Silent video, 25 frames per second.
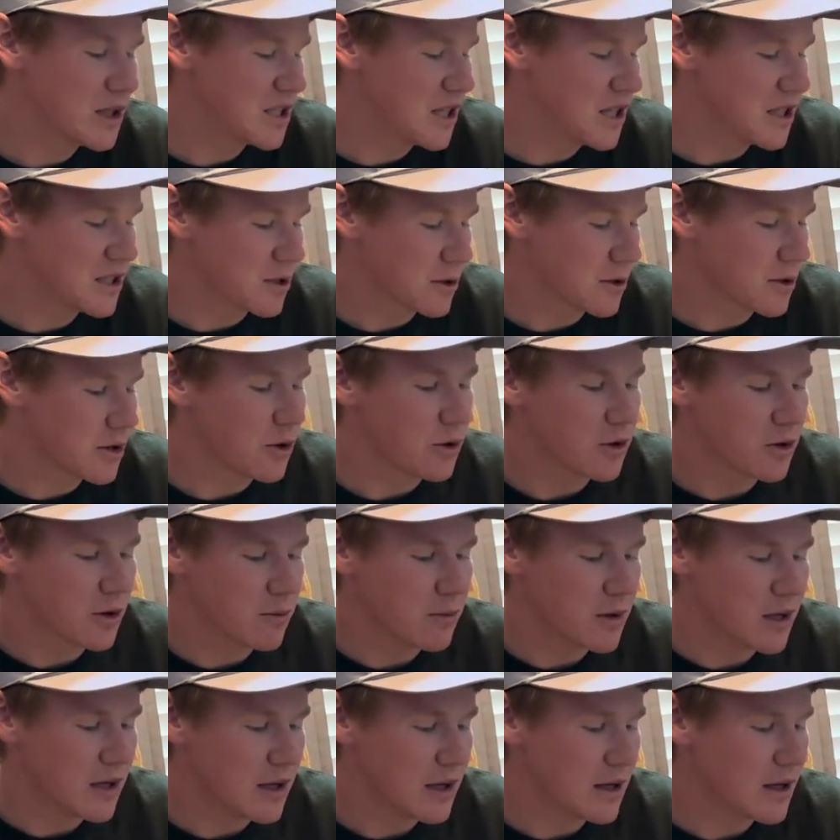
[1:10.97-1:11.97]
These are going to
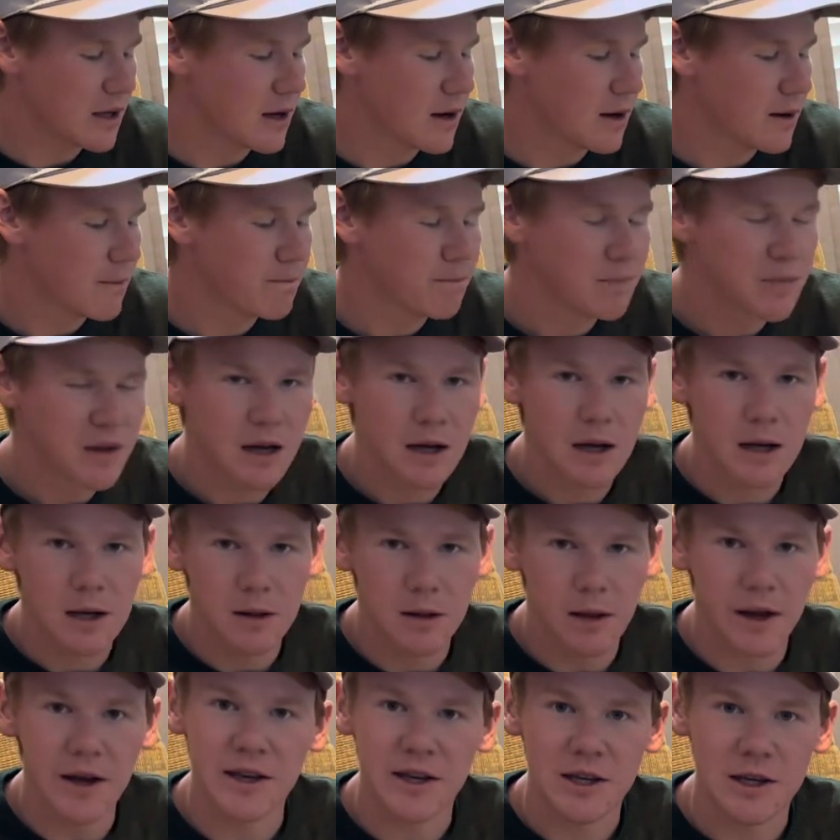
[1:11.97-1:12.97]
be
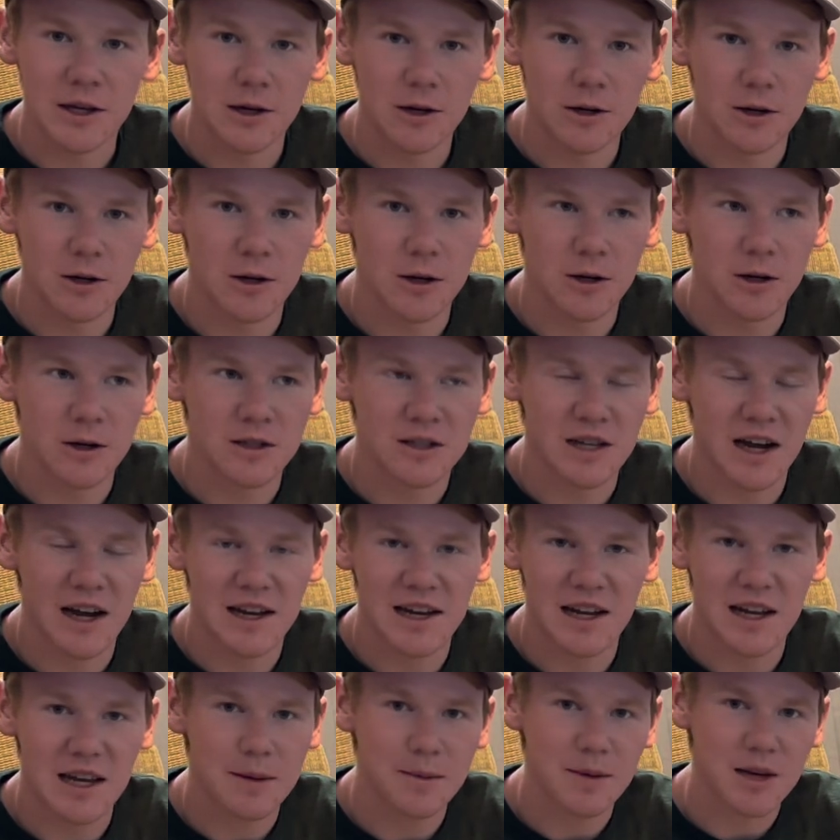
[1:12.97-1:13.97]
like your
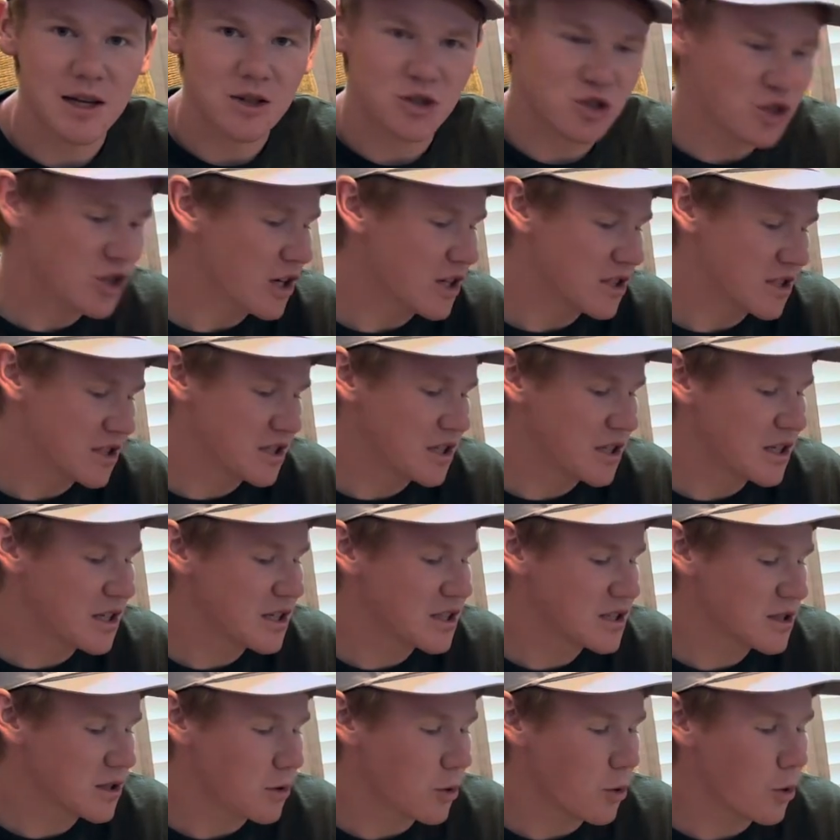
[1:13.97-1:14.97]
Dynamic
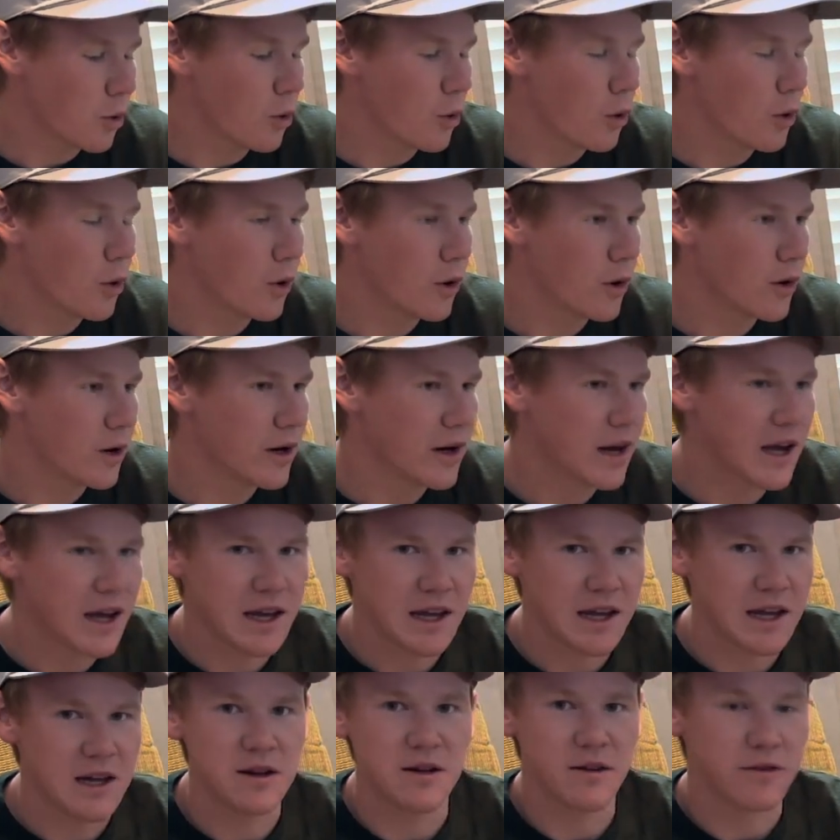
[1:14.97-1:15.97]
Justice or
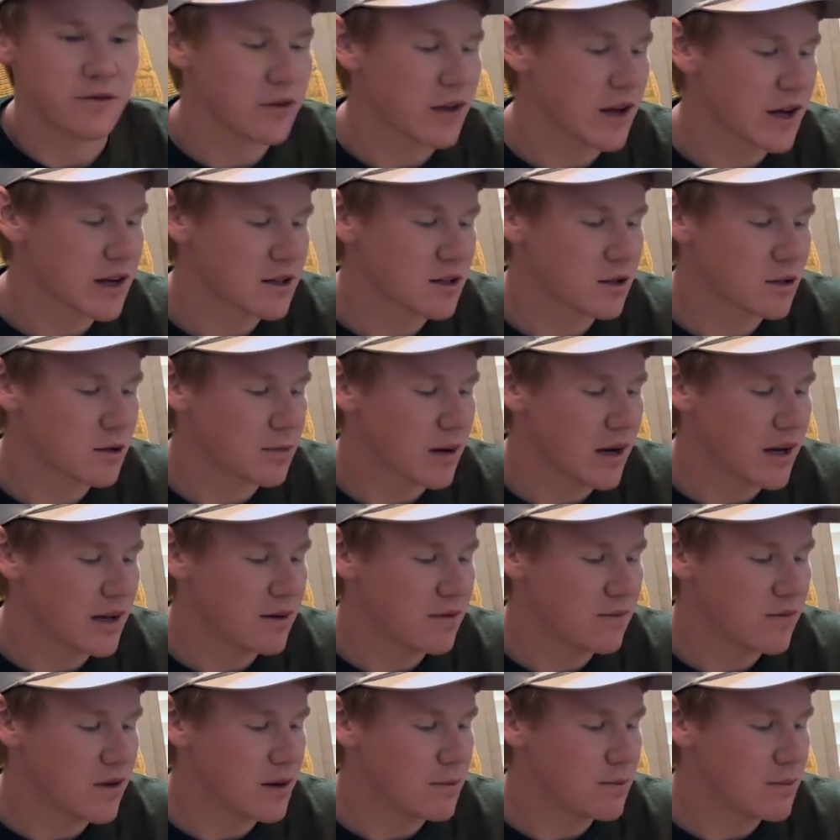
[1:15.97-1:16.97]
a Deflector by
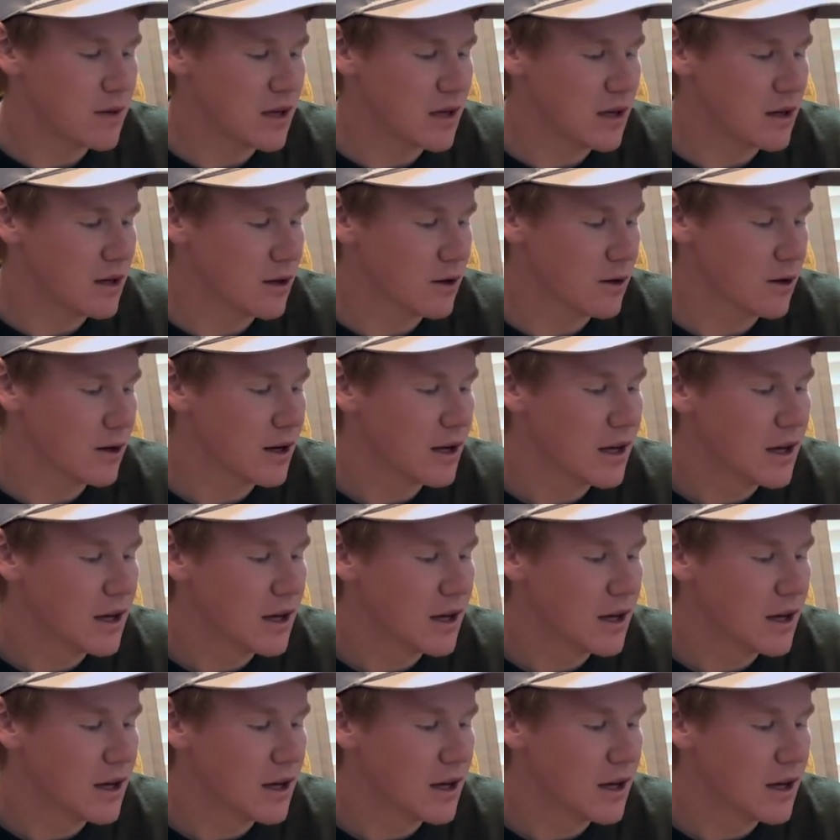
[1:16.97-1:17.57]
MVP or